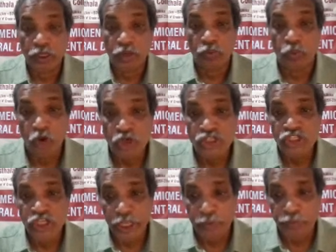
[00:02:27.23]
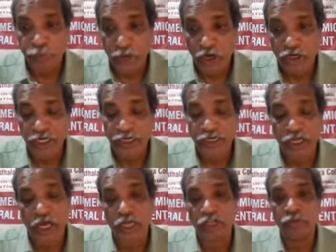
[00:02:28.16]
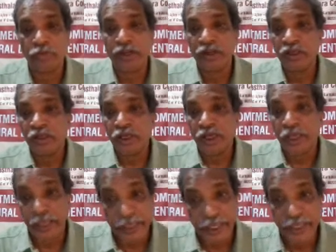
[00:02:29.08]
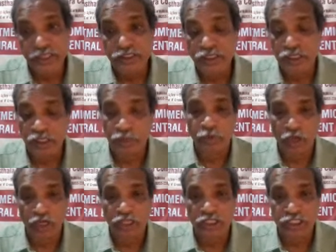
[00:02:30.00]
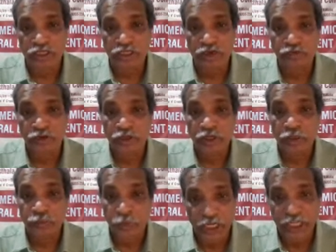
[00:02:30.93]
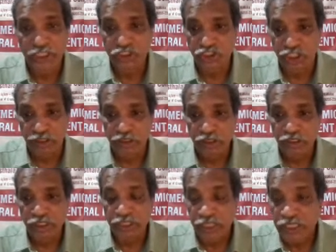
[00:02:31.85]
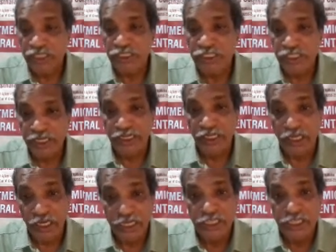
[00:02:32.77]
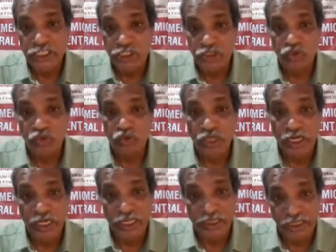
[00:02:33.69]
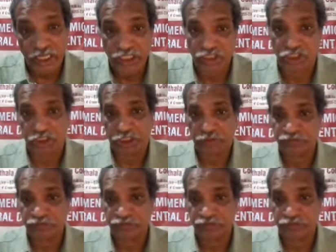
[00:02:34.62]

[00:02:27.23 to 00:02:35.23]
Most important argument against the policy of protection is it leads to lethargy.